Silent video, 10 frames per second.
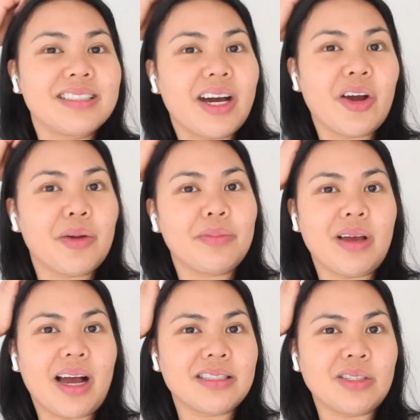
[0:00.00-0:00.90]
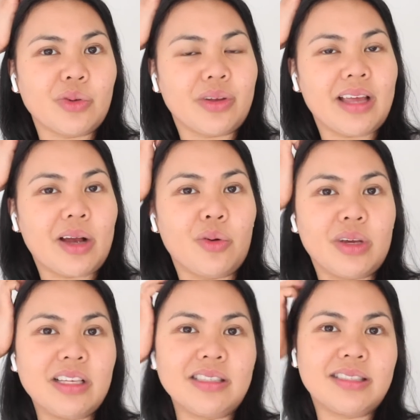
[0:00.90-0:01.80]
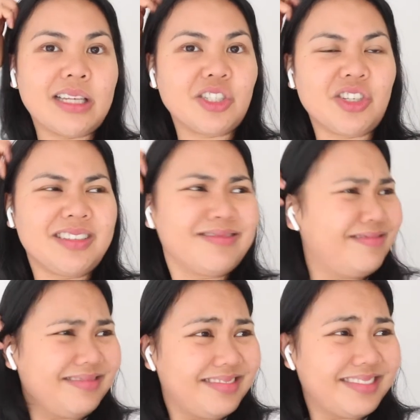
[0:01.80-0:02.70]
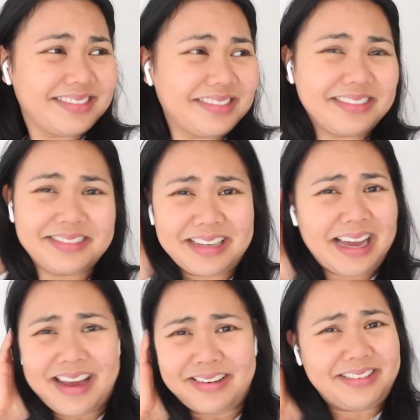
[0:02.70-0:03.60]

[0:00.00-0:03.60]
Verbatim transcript: I hope you guys enjoyed that cooking session. I don't